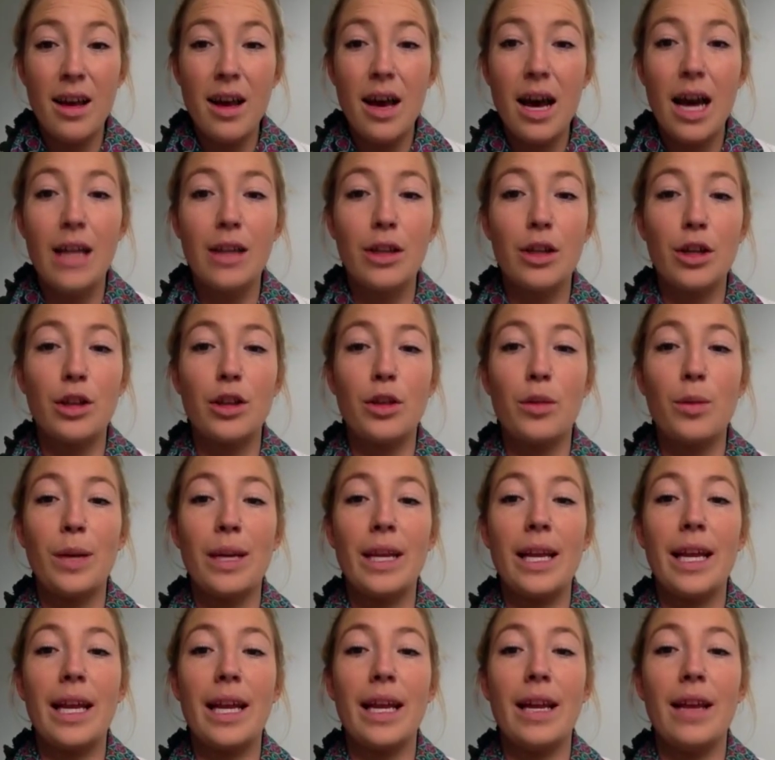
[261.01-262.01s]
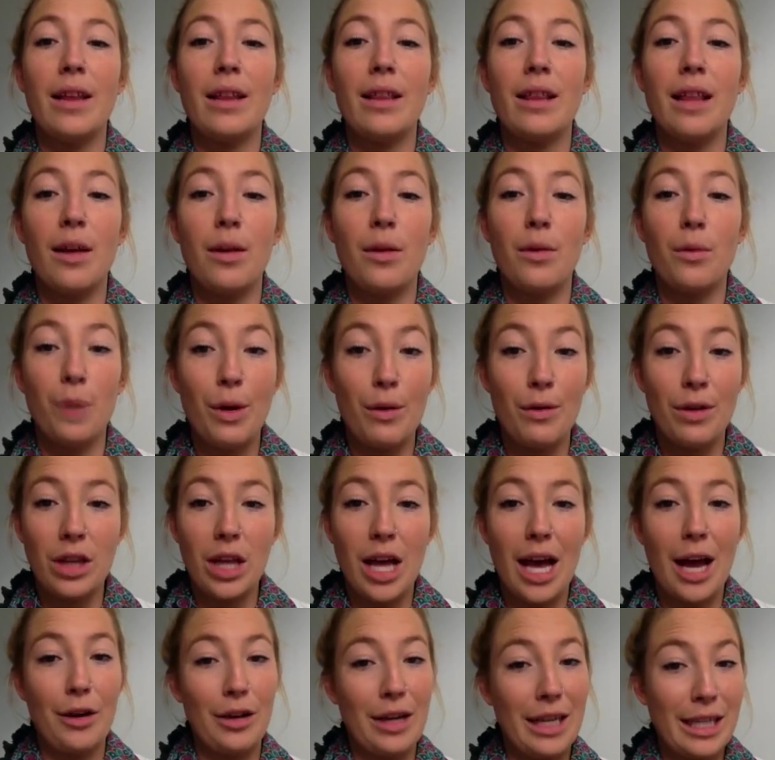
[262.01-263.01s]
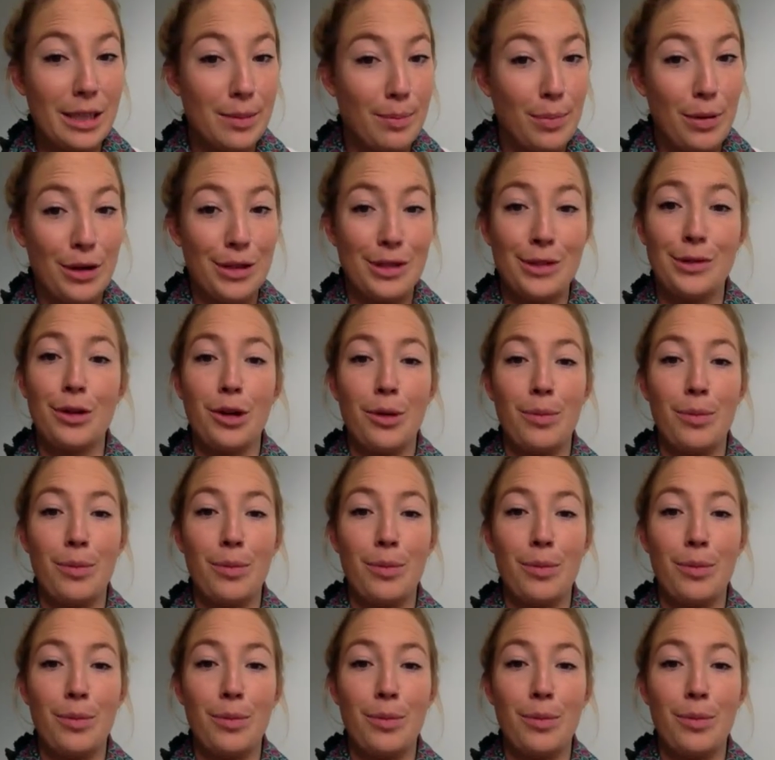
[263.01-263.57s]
I learnt that we rely on interpersonal